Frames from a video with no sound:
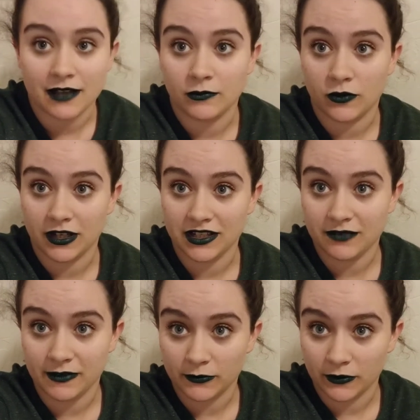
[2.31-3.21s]
I'm going to
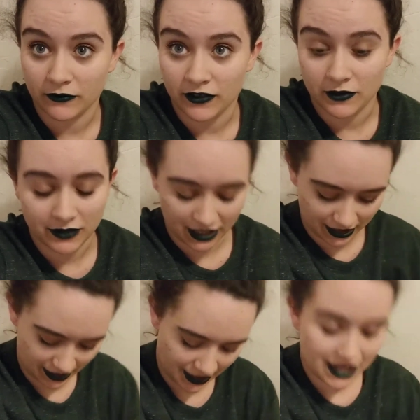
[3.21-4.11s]
be
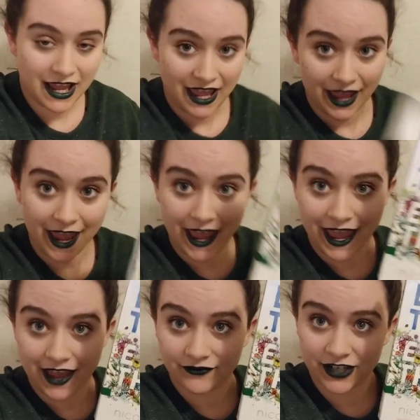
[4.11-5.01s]
reviewing
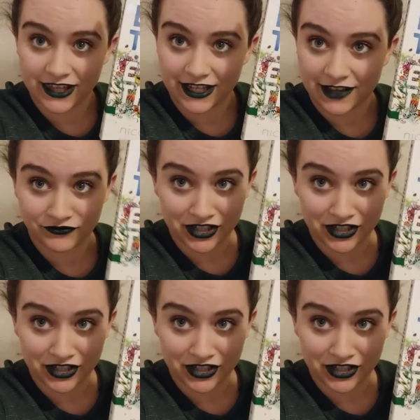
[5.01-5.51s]
everything.